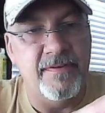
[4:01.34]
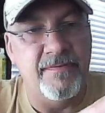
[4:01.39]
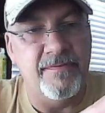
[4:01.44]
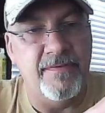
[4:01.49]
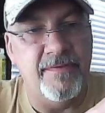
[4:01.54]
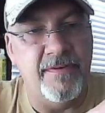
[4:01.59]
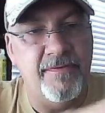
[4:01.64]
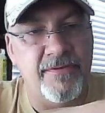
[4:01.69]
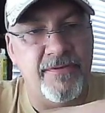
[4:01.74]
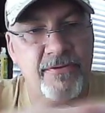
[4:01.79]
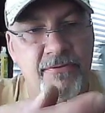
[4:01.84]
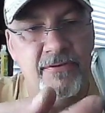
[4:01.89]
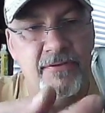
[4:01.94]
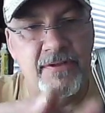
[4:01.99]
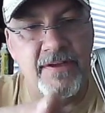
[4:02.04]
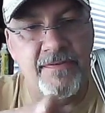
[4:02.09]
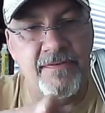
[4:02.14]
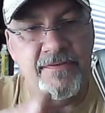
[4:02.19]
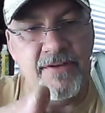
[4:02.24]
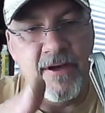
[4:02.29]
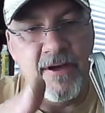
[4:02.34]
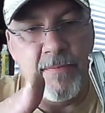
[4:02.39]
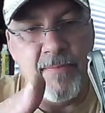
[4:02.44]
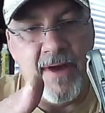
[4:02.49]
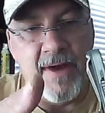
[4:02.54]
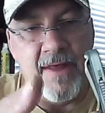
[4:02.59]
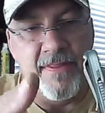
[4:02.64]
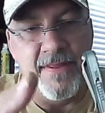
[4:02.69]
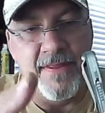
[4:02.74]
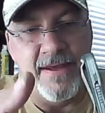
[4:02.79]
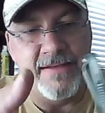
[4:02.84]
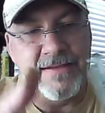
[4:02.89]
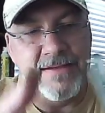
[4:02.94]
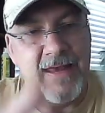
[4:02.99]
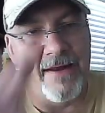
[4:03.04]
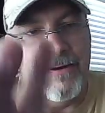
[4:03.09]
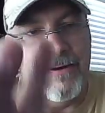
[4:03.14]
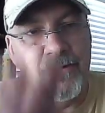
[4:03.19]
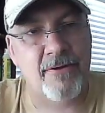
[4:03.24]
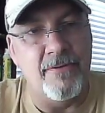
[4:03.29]
If you lift up on this,
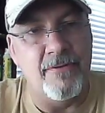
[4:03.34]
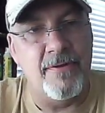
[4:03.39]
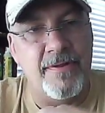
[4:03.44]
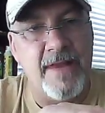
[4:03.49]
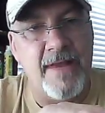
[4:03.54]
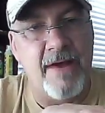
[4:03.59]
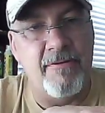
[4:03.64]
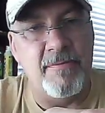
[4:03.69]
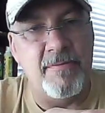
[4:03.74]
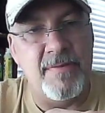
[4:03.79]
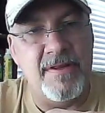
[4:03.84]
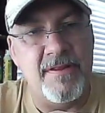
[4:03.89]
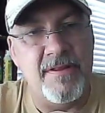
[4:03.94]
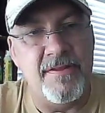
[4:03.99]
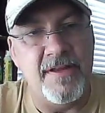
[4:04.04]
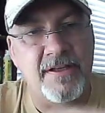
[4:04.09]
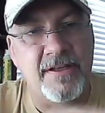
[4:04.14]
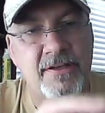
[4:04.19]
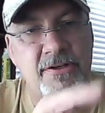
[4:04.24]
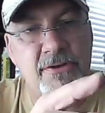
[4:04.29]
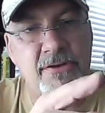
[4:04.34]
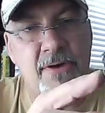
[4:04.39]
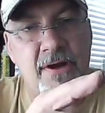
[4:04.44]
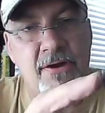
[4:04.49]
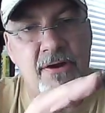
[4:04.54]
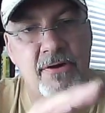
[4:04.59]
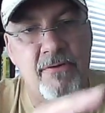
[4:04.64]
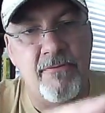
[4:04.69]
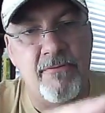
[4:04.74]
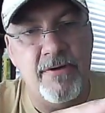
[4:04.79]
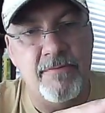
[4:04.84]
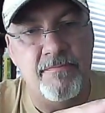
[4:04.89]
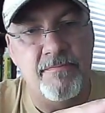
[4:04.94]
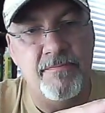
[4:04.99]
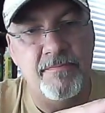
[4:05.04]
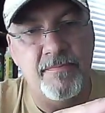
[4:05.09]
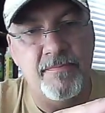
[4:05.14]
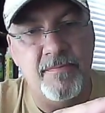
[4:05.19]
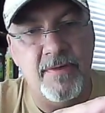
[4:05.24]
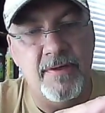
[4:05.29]
I don't know that would be the thing to do. I don't know what
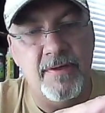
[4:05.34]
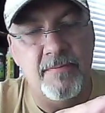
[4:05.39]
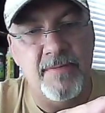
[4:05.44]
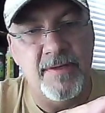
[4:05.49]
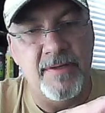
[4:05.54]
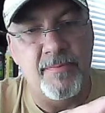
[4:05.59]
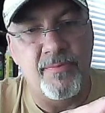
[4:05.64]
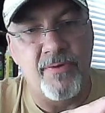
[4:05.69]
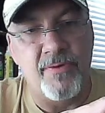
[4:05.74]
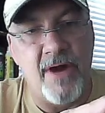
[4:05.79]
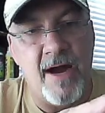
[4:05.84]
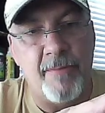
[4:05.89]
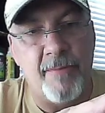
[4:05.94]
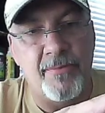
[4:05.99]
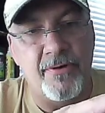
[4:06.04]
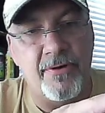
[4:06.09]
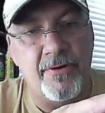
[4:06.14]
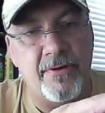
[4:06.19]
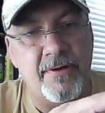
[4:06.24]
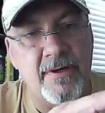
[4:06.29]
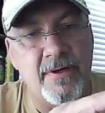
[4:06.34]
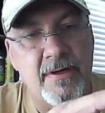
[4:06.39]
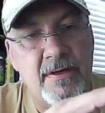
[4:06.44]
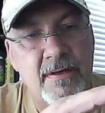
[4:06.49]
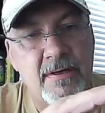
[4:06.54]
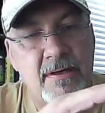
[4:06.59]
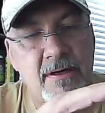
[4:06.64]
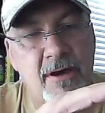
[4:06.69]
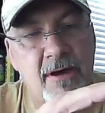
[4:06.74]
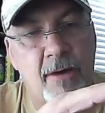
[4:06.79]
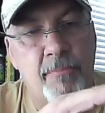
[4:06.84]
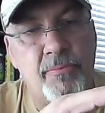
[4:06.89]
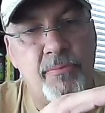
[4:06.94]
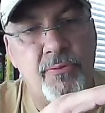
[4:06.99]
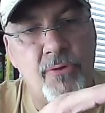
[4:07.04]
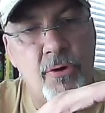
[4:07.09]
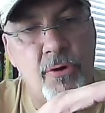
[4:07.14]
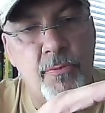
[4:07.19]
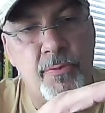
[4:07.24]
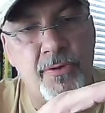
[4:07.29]
would be proper or
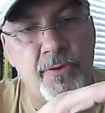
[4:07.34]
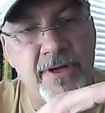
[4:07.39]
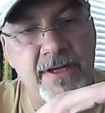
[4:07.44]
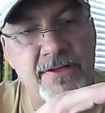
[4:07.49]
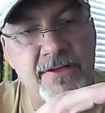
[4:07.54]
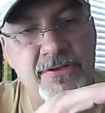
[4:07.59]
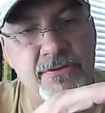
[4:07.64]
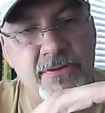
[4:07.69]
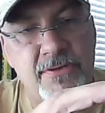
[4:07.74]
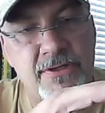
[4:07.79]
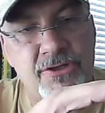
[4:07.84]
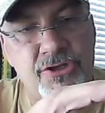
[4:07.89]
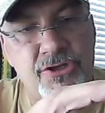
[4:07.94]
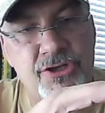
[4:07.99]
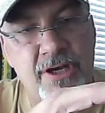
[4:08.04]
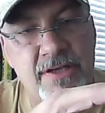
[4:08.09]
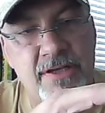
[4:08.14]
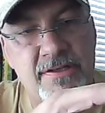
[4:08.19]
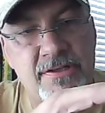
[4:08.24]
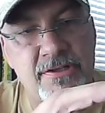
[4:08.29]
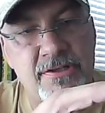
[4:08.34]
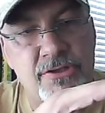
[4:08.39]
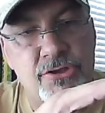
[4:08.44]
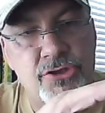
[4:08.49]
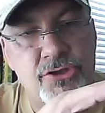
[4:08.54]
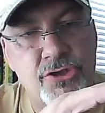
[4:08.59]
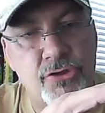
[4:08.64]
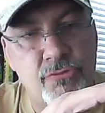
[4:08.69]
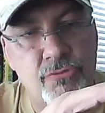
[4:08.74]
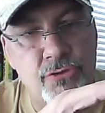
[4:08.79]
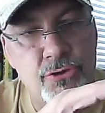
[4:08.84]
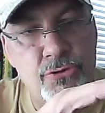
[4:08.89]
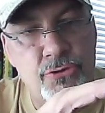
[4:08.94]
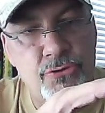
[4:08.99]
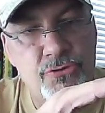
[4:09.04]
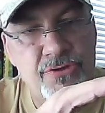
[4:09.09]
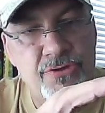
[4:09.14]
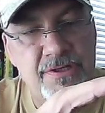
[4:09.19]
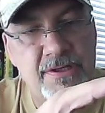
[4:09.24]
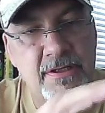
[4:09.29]
appropriate to adjust the
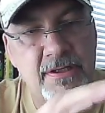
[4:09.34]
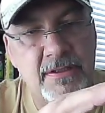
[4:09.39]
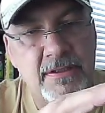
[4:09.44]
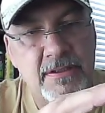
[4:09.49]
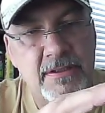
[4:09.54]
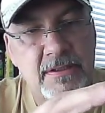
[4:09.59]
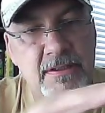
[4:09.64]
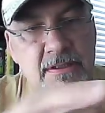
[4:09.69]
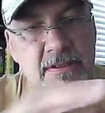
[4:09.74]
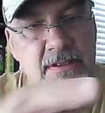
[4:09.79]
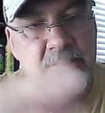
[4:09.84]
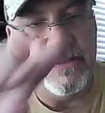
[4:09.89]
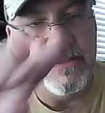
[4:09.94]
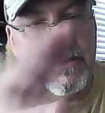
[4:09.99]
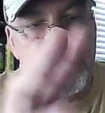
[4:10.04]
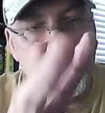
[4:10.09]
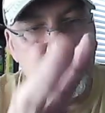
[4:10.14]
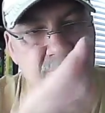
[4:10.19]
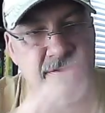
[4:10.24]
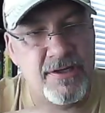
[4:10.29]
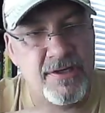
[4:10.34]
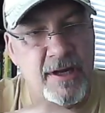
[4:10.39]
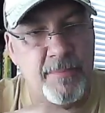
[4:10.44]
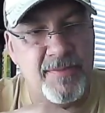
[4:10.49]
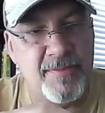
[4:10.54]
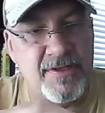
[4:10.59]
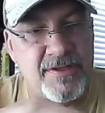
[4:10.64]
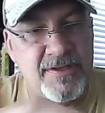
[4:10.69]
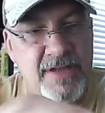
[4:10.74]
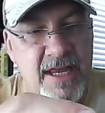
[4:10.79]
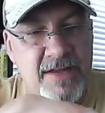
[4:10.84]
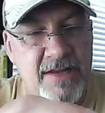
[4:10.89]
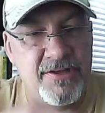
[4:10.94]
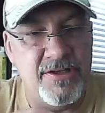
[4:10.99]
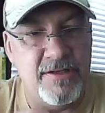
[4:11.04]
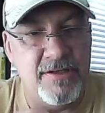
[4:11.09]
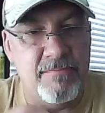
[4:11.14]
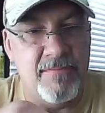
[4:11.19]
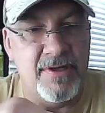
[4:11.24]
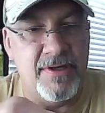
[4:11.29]
screws to loosen up the
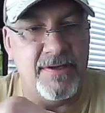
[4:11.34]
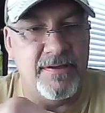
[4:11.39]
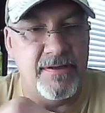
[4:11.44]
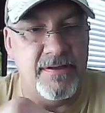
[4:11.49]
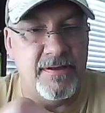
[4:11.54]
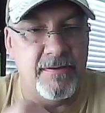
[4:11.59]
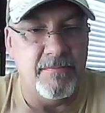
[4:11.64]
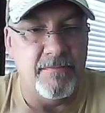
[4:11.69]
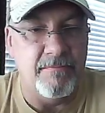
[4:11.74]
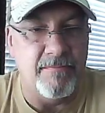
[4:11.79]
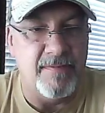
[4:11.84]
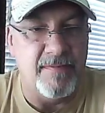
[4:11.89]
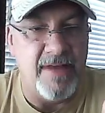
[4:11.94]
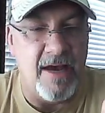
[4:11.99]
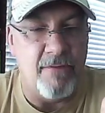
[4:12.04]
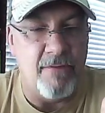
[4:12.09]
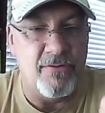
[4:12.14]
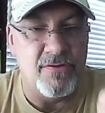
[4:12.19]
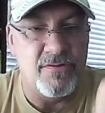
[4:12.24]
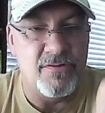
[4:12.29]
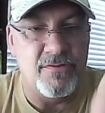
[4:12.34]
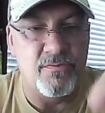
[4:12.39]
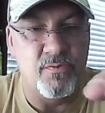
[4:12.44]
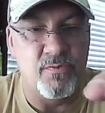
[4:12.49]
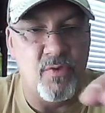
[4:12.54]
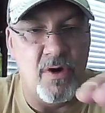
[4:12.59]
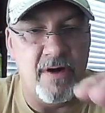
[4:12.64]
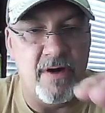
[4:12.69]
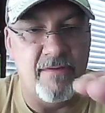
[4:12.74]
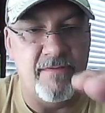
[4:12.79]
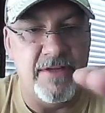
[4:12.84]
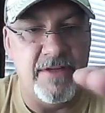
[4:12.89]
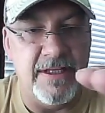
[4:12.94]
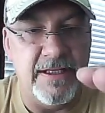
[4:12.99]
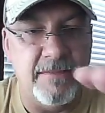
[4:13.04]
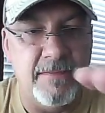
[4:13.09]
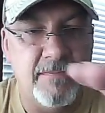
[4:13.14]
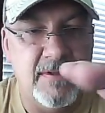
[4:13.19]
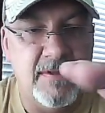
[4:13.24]
tension, but that was one of the